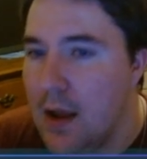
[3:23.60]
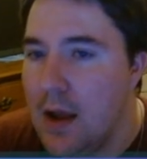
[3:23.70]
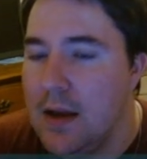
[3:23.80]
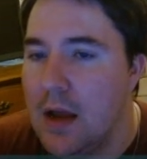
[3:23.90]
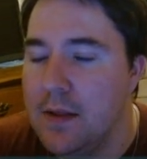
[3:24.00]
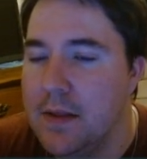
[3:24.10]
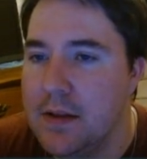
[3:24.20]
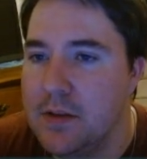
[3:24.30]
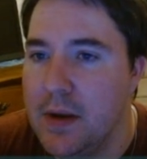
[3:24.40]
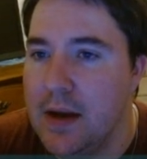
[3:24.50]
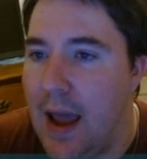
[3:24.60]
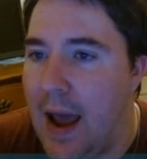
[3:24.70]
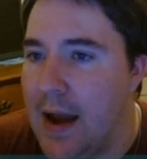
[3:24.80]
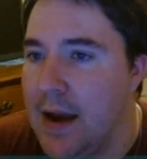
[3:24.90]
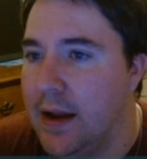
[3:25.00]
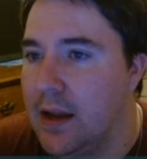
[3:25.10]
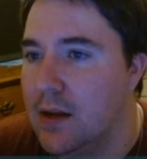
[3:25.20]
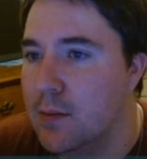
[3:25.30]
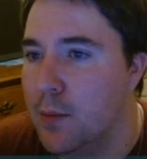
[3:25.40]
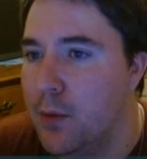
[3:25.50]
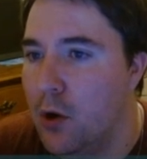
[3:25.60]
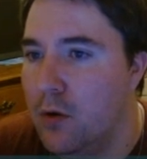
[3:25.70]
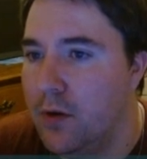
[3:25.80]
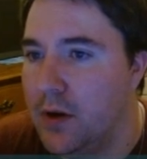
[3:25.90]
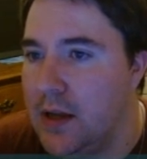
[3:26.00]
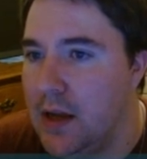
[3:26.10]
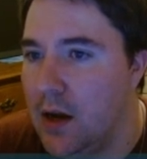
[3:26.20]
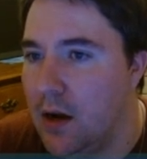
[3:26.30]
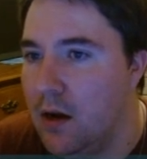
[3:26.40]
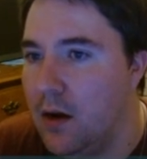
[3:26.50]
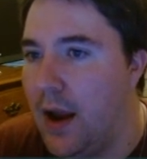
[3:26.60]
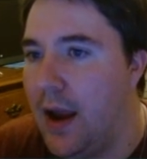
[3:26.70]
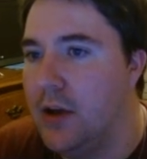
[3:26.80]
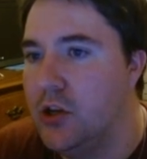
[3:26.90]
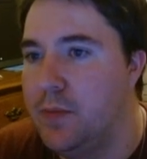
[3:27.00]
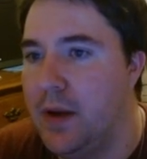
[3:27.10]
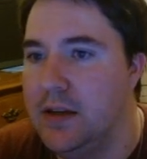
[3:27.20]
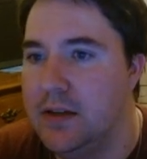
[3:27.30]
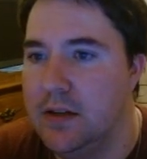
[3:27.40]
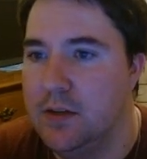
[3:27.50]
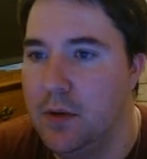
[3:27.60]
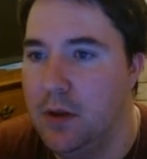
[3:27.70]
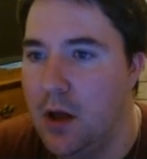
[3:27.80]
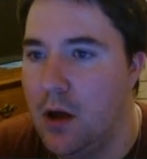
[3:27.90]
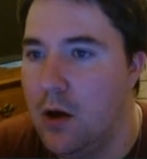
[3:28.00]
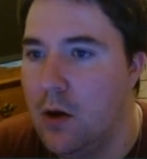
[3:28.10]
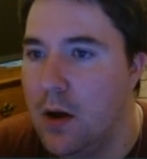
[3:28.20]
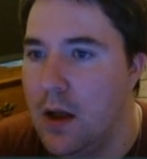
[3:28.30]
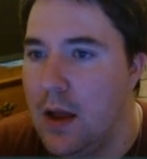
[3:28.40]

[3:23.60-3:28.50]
Now that that's been added, I can come up over here and just paste this below.